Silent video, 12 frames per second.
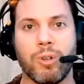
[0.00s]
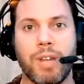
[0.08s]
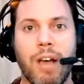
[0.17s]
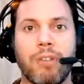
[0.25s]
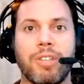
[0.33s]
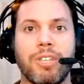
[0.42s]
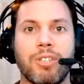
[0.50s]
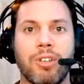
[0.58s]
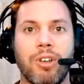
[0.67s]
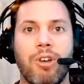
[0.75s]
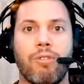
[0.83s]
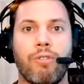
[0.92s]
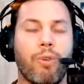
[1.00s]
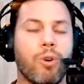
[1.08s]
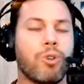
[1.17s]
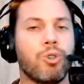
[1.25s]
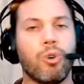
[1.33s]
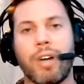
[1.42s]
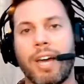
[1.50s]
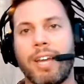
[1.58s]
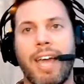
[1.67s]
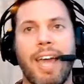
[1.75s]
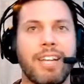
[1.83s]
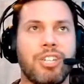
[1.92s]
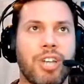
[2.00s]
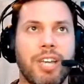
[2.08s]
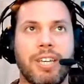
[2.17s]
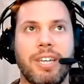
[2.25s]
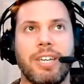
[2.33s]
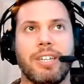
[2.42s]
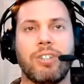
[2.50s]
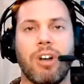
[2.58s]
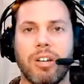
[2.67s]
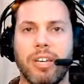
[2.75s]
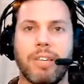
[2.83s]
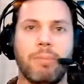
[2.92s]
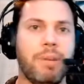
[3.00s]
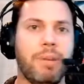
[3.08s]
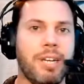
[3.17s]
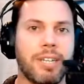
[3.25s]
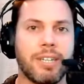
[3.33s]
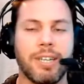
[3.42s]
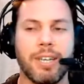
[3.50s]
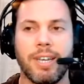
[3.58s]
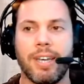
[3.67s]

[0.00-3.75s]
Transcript: So now this virtual kind of handshaking and talking and meeting